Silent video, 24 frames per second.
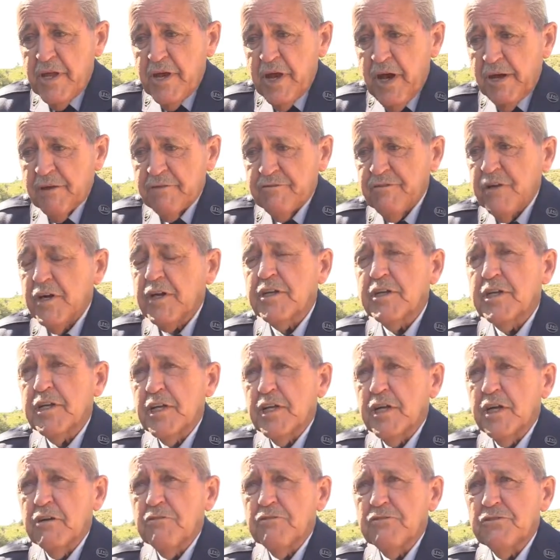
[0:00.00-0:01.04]
I fell
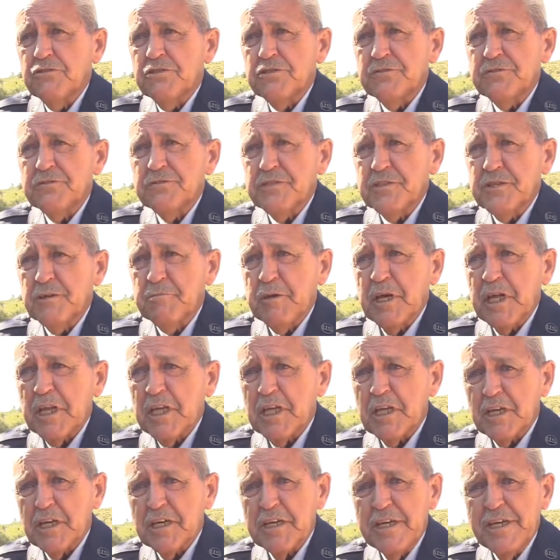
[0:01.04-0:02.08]
in love
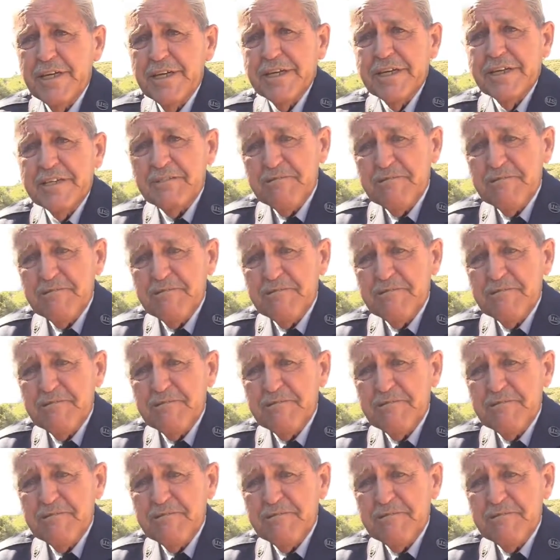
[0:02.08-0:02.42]
immediately.